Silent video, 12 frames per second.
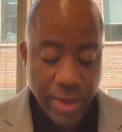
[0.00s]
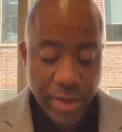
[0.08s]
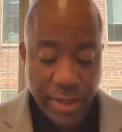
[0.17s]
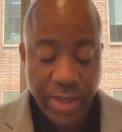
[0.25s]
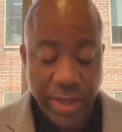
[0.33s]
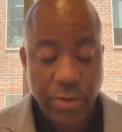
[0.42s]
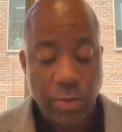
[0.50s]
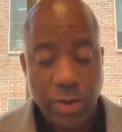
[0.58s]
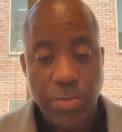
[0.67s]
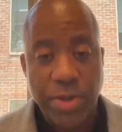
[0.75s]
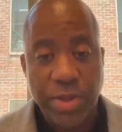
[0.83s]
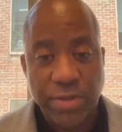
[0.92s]
again,
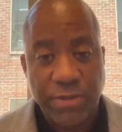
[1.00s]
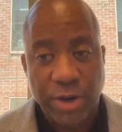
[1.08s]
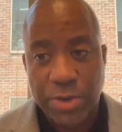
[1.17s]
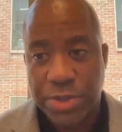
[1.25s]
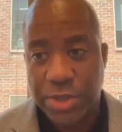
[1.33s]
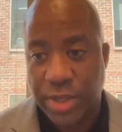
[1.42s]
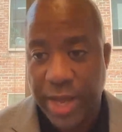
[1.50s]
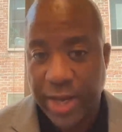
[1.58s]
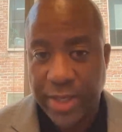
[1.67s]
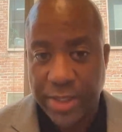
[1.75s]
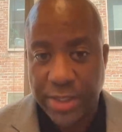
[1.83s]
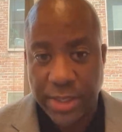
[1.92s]
will be the version that
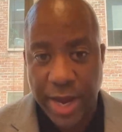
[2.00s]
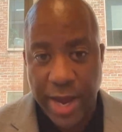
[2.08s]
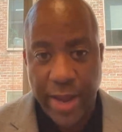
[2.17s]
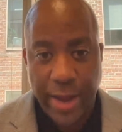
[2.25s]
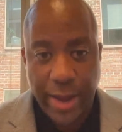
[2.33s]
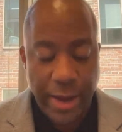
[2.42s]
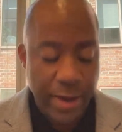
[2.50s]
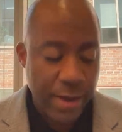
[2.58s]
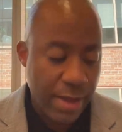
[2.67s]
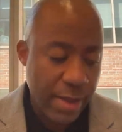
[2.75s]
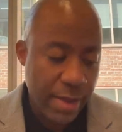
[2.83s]
NTIA